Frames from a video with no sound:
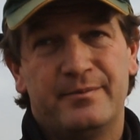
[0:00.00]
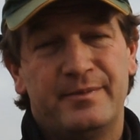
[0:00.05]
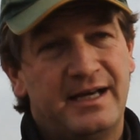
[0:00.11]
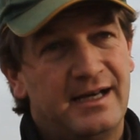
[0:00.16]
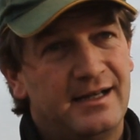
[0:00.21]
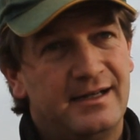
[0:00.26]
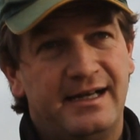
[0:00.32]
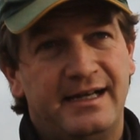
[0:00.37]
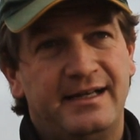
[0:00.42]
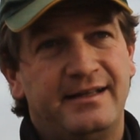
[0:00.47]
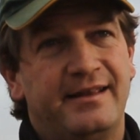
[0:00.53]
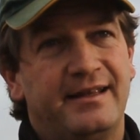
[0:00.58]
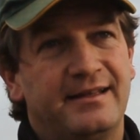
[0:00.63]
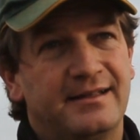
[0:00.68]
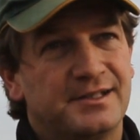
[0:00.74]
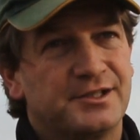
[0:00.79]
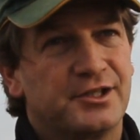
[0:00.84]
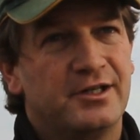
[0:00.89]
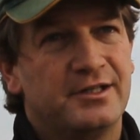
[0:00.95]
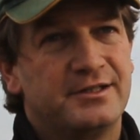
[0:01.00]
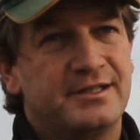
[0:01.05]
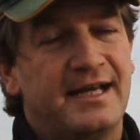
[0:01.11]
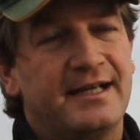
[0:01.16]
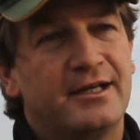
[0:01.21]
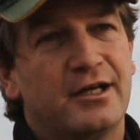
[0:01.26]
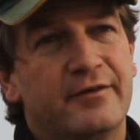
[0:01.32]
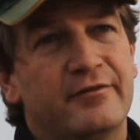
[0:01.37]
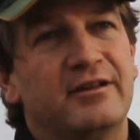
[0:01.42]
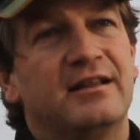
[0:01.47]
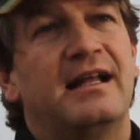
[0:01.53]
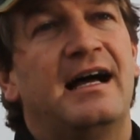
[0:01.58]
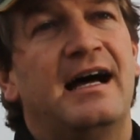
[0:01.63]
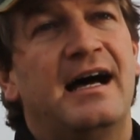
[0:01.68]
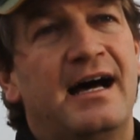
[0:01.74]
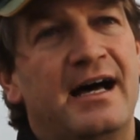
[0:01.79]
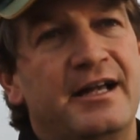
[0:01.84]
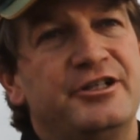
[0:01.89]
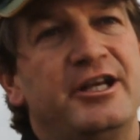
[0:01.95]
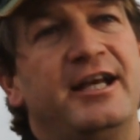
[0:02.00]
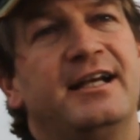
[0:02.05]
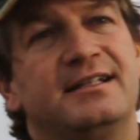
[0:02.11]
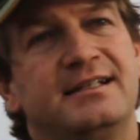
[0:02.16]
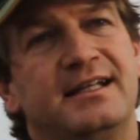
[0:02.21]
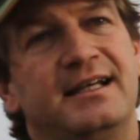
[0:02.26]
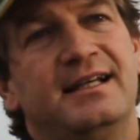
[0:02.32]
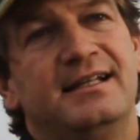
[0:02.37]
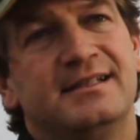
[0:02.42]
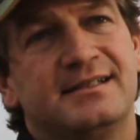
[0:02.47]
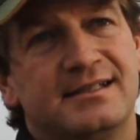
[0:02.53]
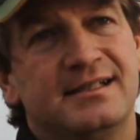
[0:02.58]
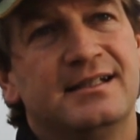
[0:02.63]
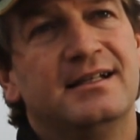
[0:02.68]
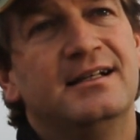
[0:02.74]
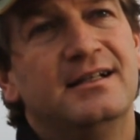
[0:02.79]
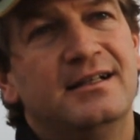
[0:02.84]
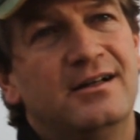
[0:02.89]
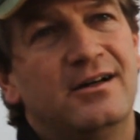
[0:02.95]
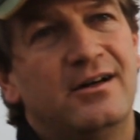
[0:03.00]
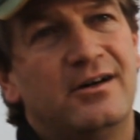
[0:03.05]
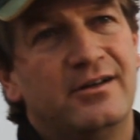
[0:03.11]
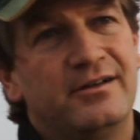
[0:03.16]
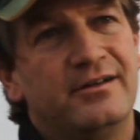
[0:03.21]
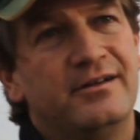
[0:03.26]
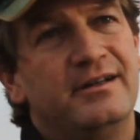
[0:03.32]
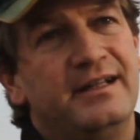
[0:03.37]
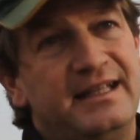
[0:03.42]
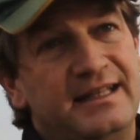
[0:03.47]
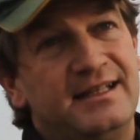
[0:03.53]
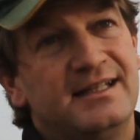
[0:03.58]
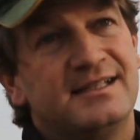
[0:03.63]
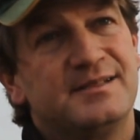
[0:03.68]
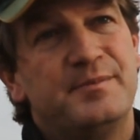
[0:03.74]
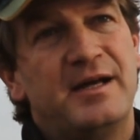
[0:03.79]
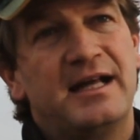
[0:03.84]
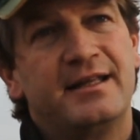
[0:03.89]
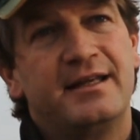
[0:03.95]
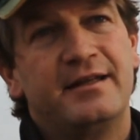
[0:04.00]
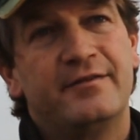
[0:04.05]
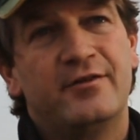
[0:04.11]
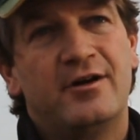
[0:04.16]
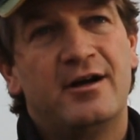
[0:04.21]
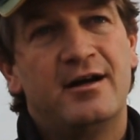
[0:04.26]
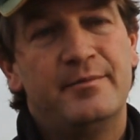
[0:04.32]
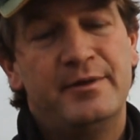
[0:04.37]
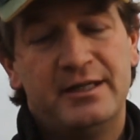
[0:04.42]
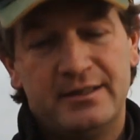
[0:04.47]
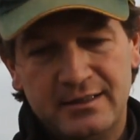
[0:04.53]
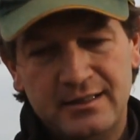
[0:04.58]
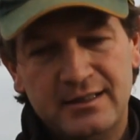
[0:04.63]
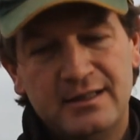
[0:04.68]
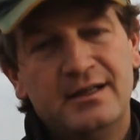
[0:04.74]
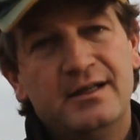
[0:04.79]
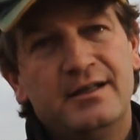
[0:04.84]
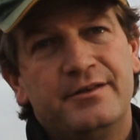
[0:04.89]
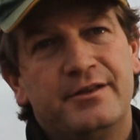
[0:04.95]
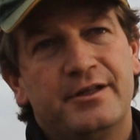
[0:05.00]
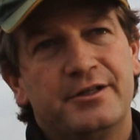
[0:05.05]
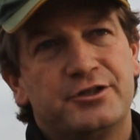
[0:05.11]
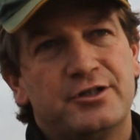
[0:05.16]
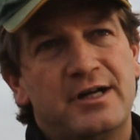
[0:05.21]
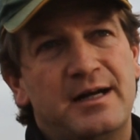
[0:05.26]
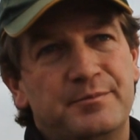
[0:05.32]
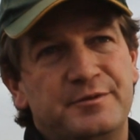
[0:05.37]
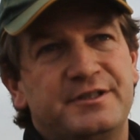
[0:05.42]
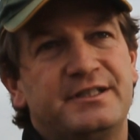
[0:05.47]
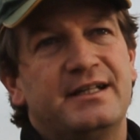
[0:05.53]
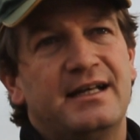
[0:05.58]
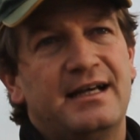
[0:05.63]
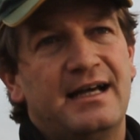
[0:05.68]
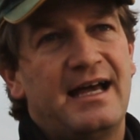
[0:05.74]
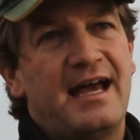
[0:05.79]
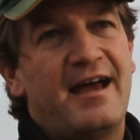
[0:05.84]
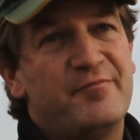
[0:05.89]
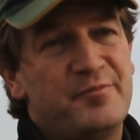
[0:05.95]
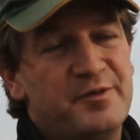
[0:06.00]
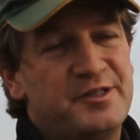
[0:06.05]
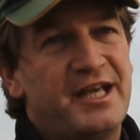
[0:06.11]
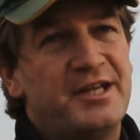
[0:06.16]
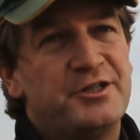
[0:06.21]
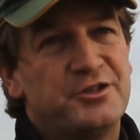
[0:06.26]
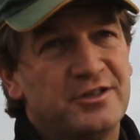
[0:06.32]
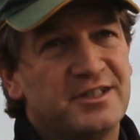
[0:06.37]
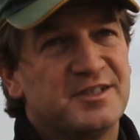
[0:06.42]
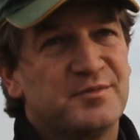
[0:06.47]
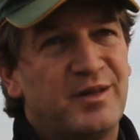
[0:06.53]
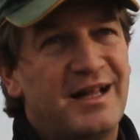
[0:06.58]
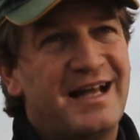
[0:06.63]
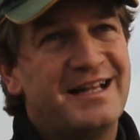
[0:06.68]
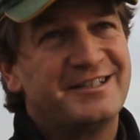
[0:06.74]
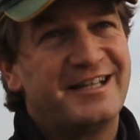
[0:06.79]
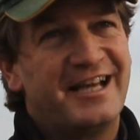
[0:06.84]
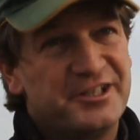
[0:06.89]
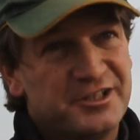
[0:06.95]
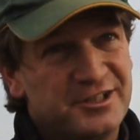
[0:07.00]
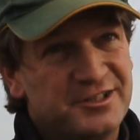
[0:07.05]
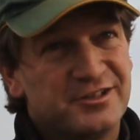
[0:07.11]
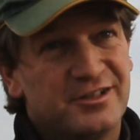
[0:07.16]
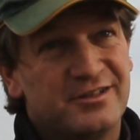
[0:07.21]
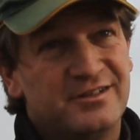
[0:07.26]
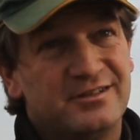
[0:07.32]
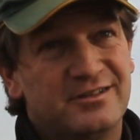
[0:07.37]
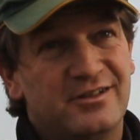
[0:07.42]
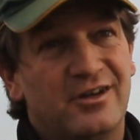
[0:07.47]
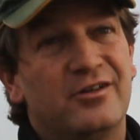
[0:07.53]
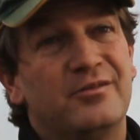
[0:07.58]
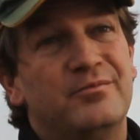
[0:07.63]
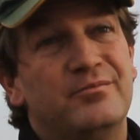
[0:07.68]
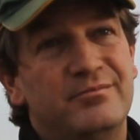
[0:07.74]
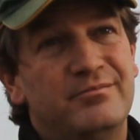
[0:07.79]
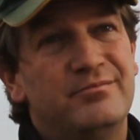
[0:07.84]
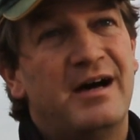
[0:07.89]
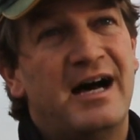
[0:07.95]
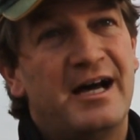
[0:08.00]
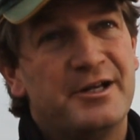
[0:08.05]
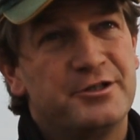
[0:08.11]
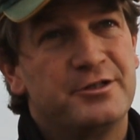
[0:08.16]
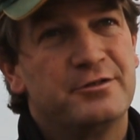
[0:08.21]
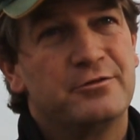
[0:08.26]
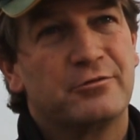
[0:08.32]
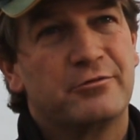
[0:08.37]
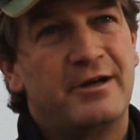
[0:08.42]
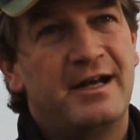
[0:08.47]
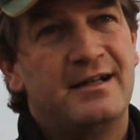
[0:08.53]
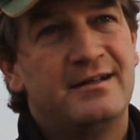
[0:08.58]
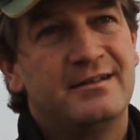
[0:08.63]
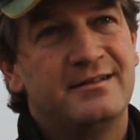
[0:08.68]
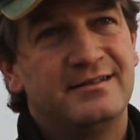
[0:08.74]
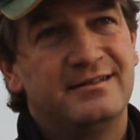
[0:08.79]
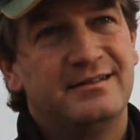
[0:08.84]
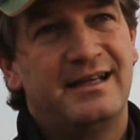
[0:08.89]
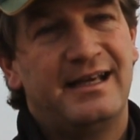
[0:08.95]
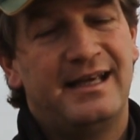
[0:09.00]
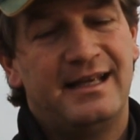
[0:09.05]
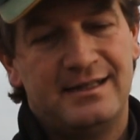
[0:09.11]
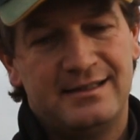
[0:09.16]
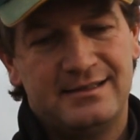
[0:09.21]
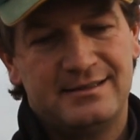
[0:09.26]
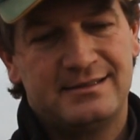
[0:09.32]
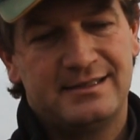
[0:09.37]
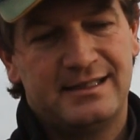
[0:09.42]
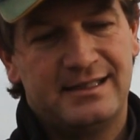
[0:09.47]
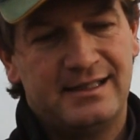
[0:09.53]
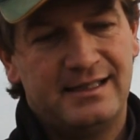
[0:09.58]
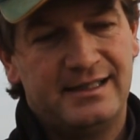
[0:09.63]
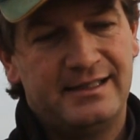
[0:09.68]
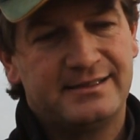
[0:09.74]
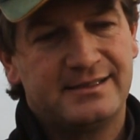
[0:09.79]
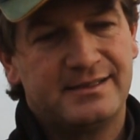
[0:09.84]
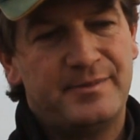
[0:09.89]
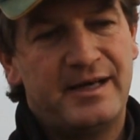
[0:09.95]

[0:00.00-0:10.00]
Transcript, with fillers: about anything that's going to take over large hectares on, in this mallee environment. The shrubs uh, have potential as plantations on, on marginal ground, and uh, it's a